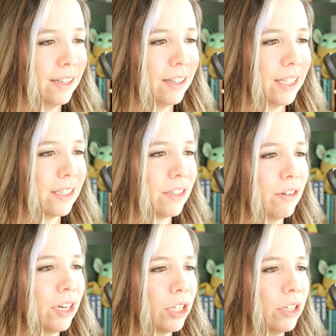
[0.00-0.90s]
Like, the
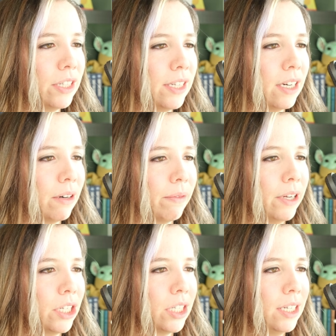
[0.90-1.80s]
structure is here. We
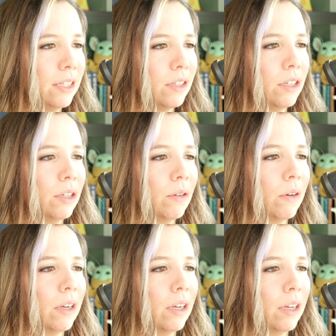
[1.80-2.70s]
just need
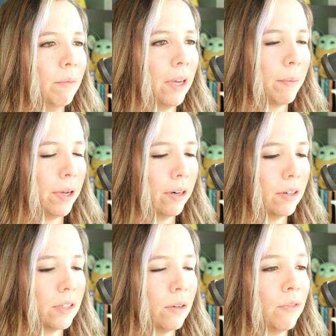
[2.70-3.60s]
to make it better.
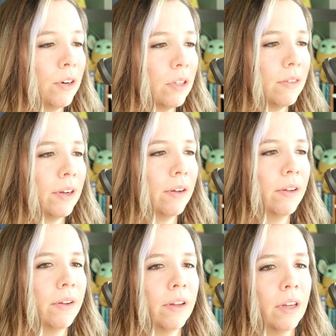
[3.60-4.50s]
So first of
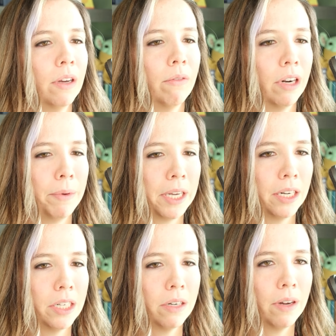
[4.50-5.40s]
all, what am I
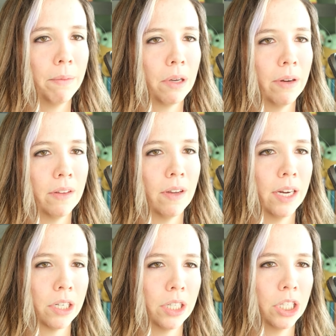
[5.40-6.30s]
going to do? I'm going to
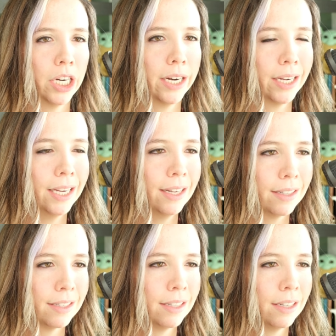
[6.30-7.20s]
actually check it
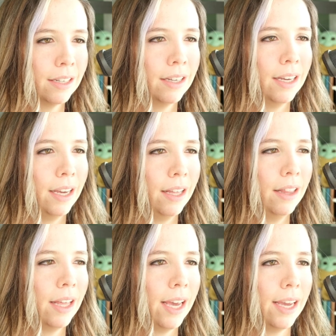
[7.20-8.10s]
in
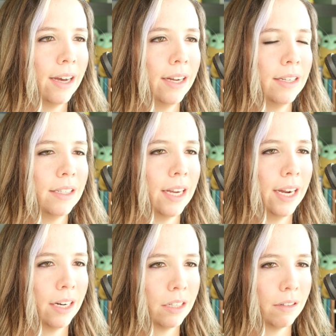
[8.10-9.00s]
the AI
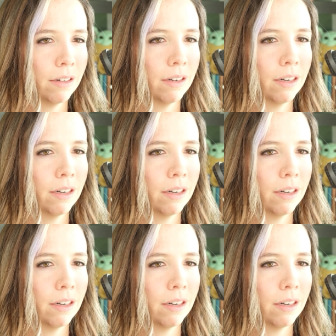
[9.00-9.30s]
detector.